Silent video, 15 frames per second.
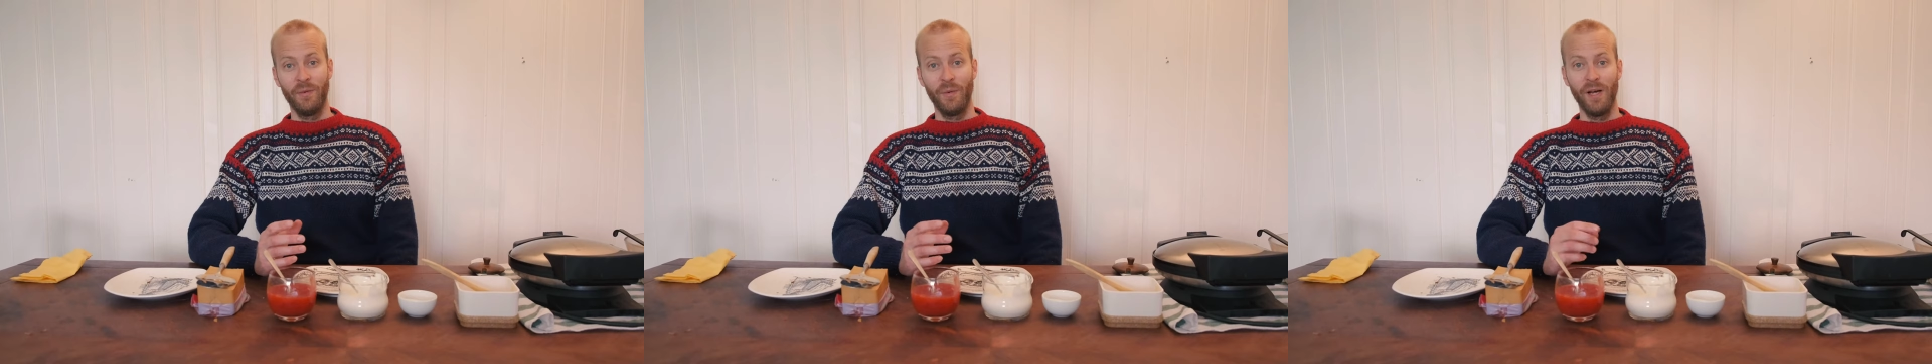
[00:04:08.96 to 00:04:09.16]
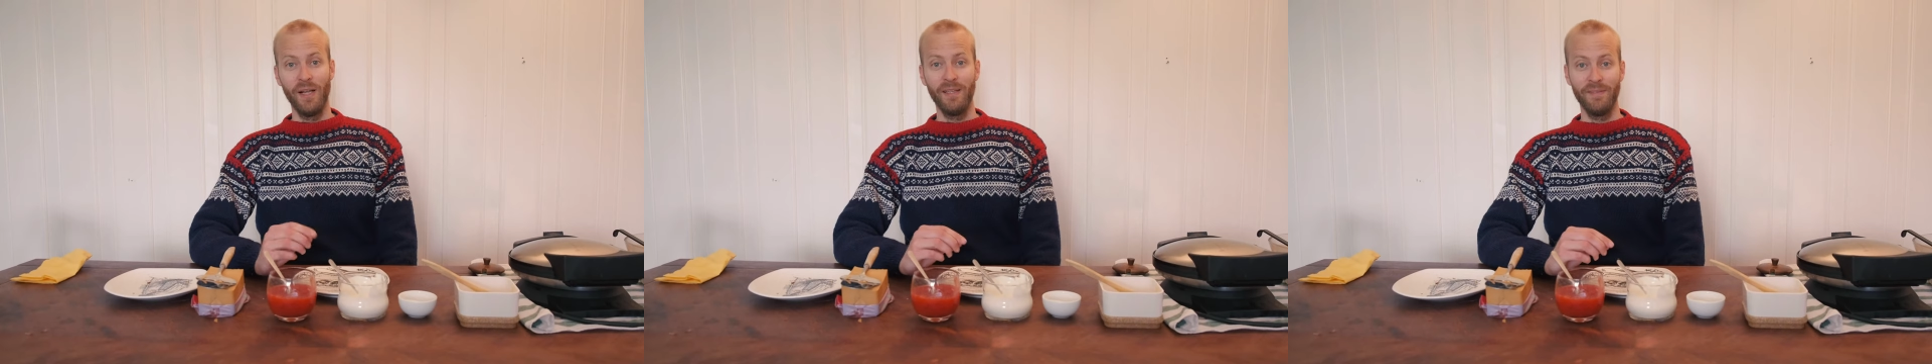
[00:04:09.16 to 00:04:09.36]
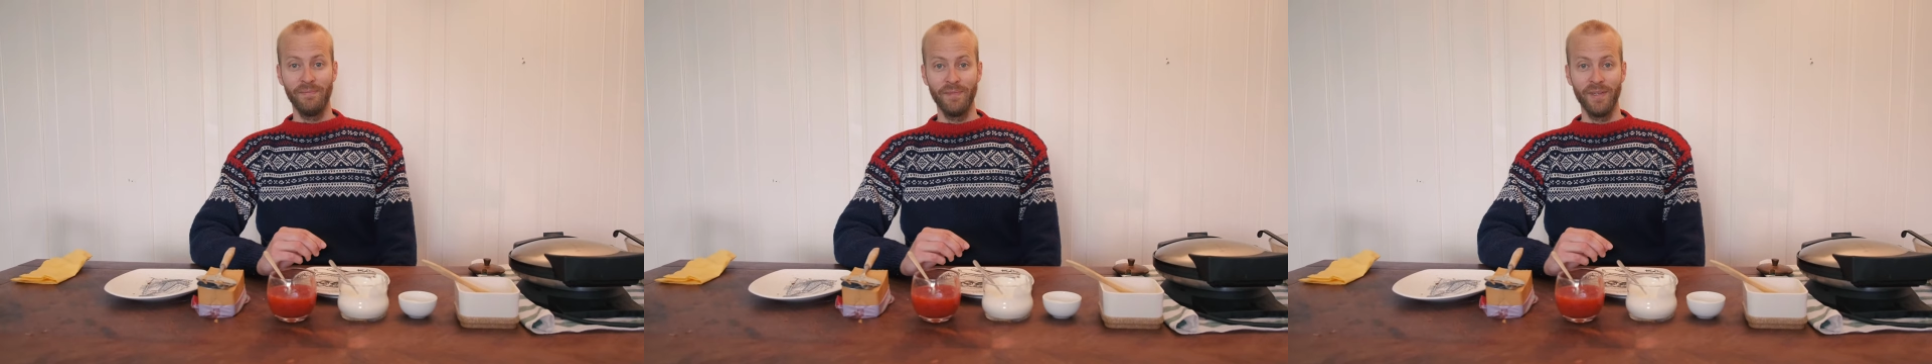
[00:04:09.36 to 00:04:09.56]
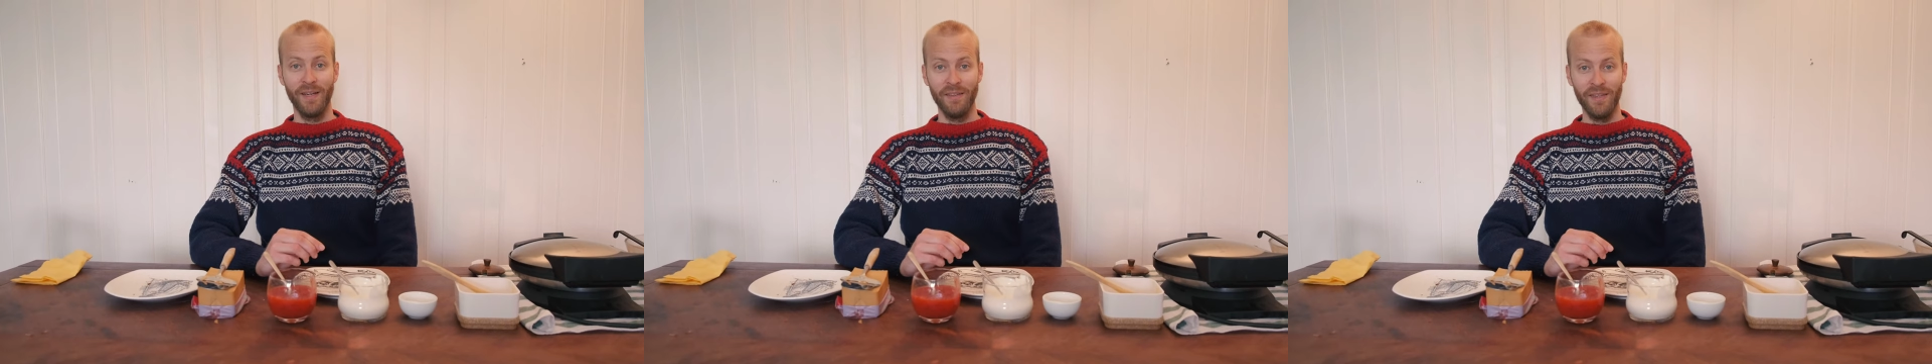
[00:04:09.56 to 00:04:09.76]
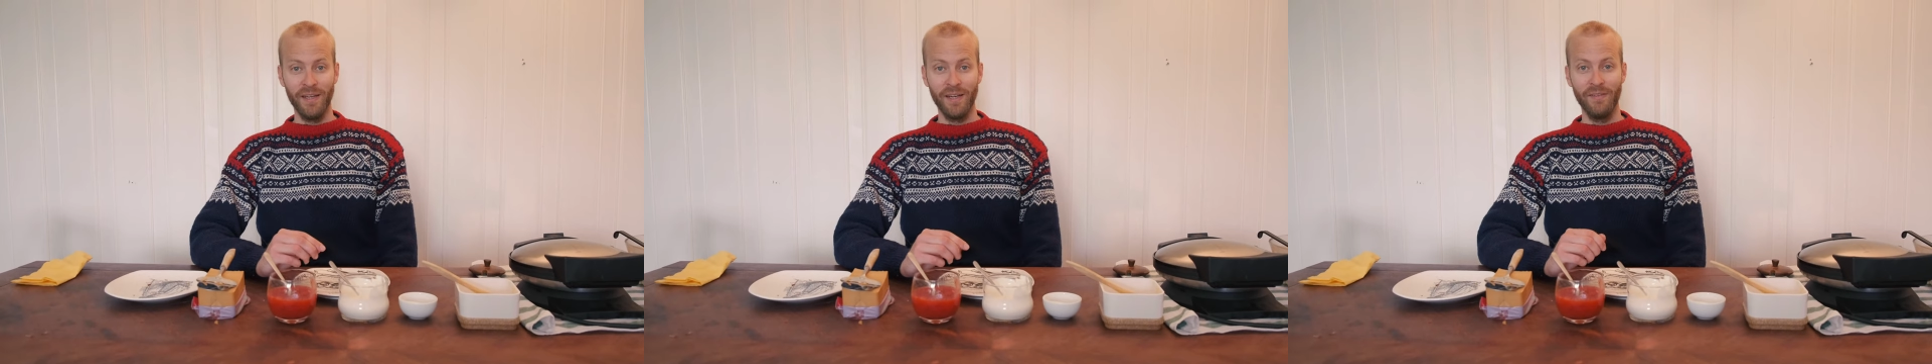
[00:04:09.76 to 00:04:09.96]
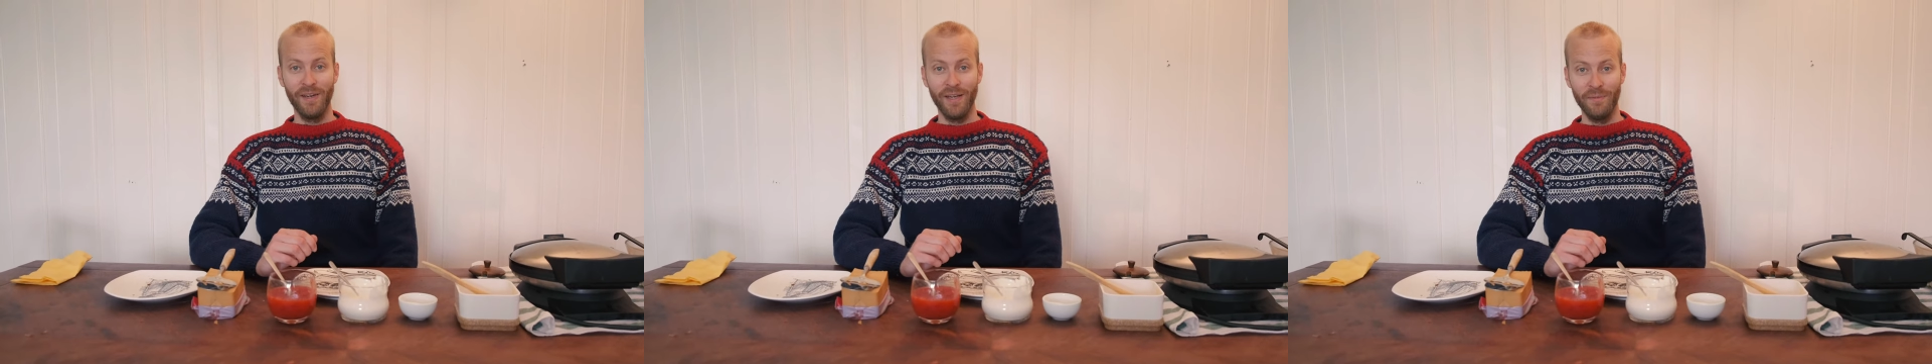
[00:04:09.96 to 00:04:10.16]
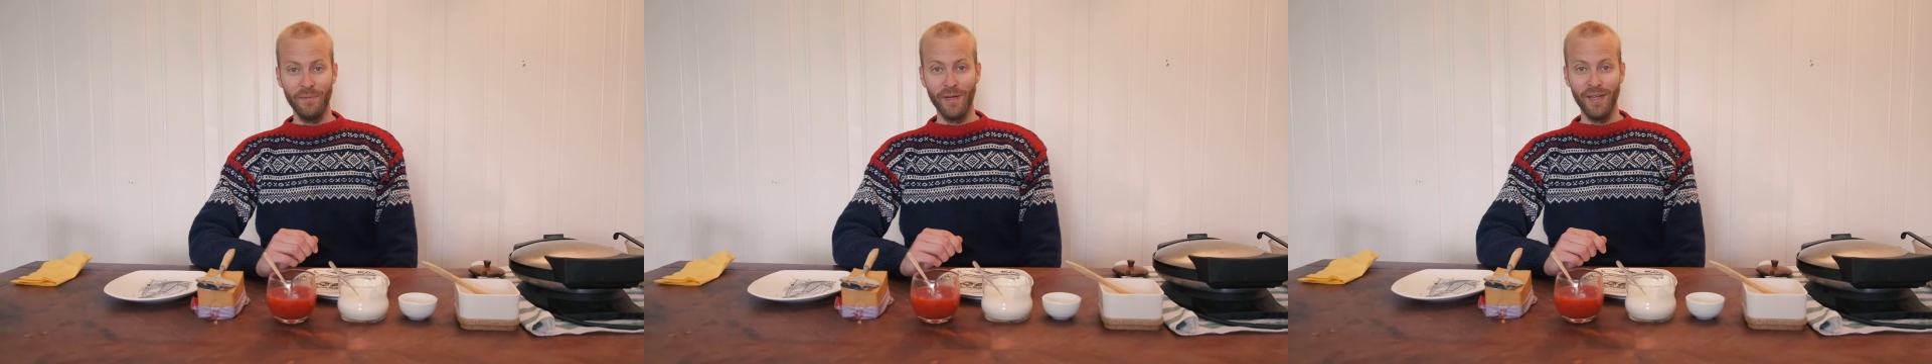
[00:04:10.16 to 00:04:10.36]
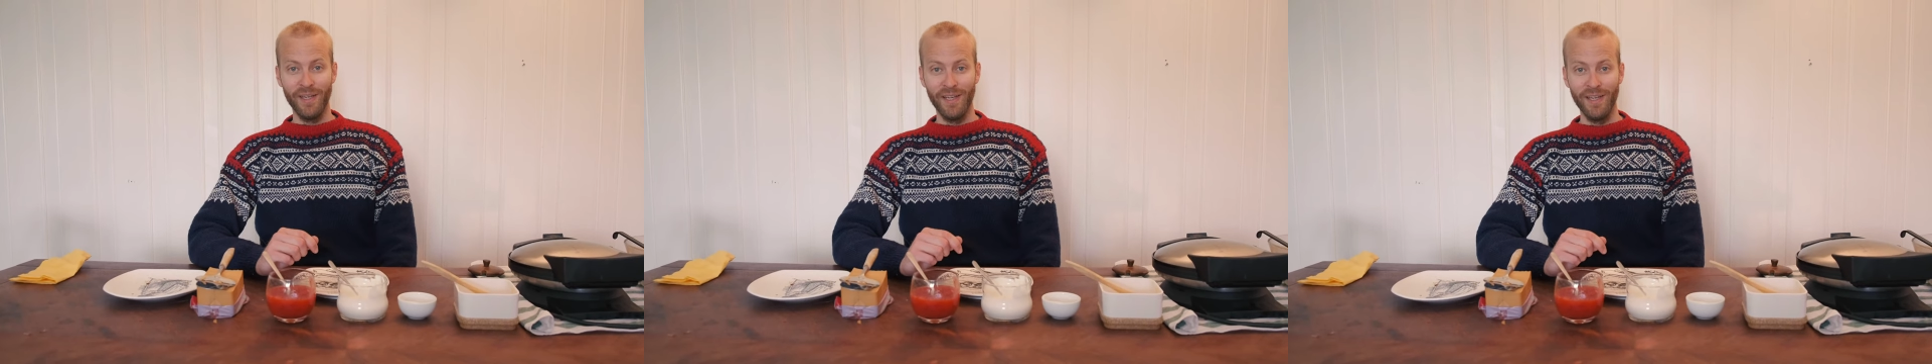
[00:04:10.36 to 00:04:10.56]
well i think i've had
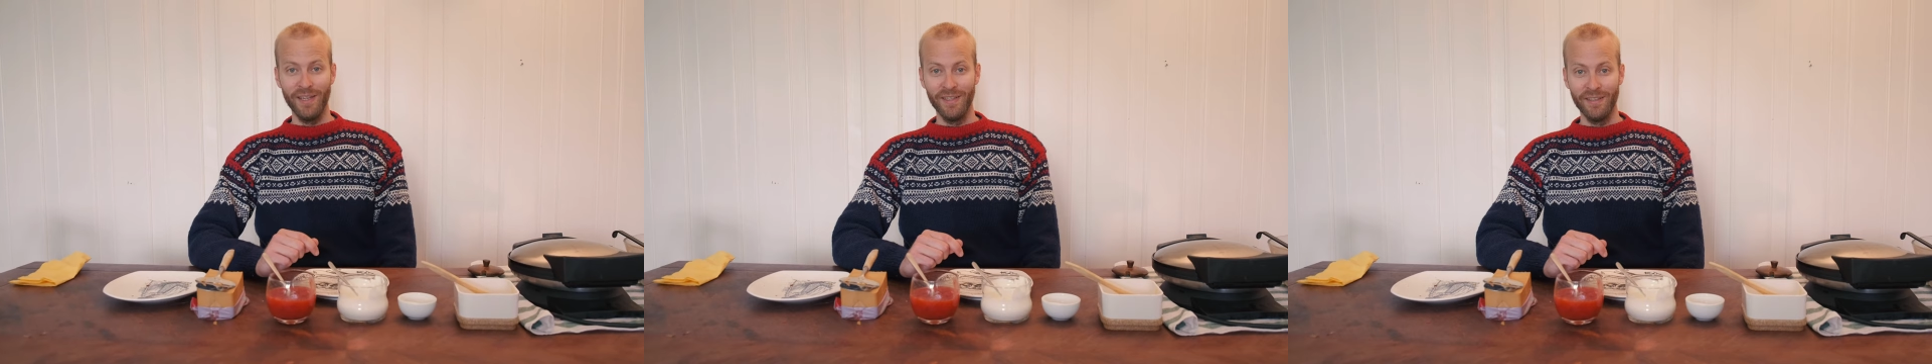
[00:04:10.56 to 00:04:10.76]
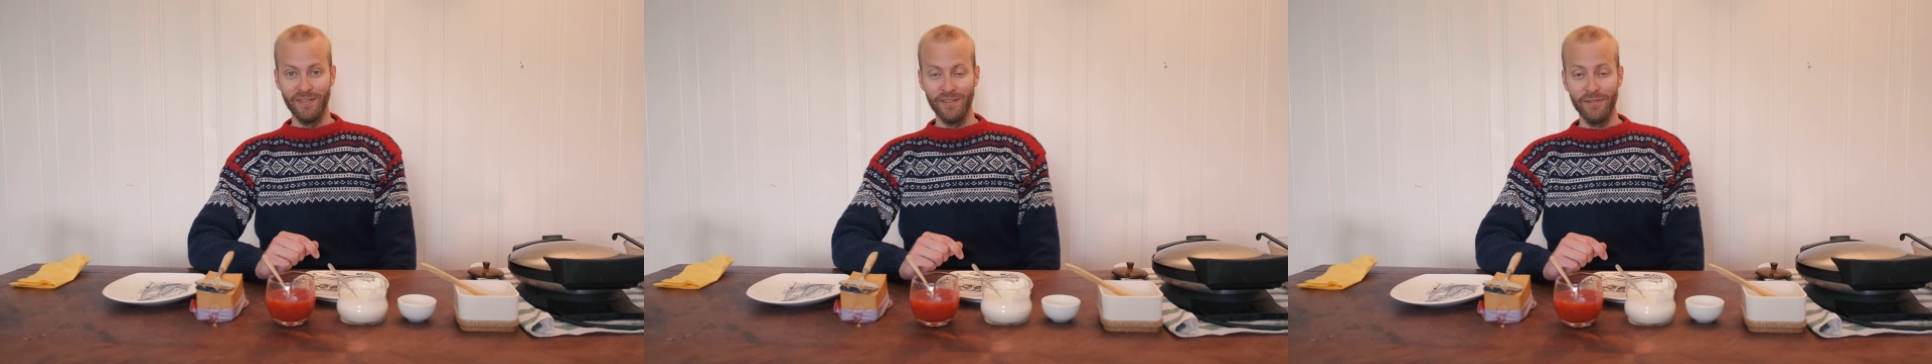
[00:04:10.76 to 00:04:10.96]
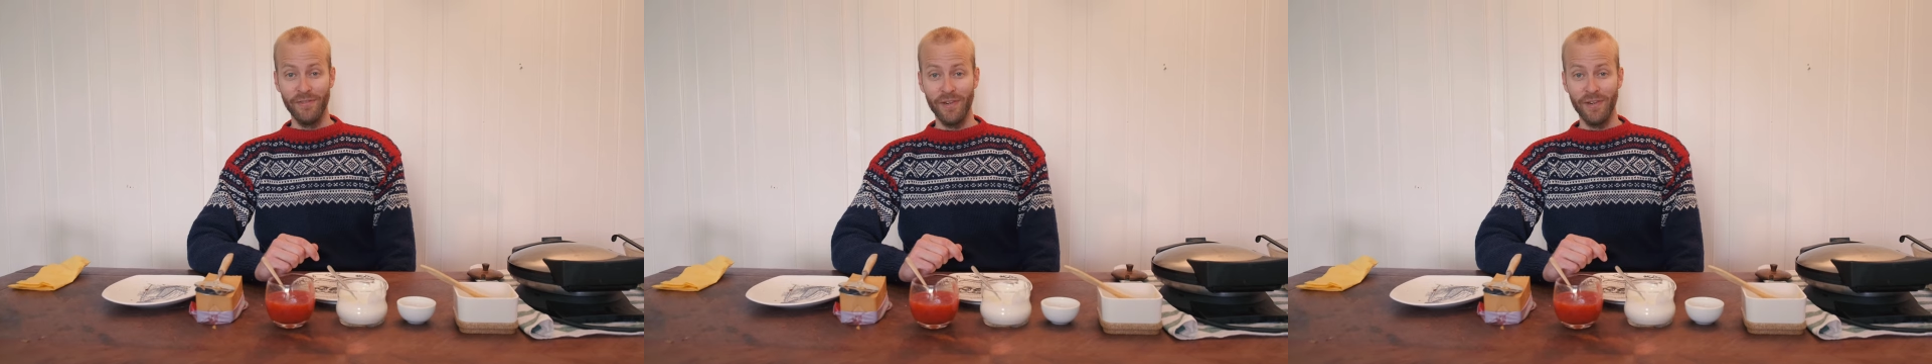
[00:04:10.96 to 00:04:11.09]
my uh,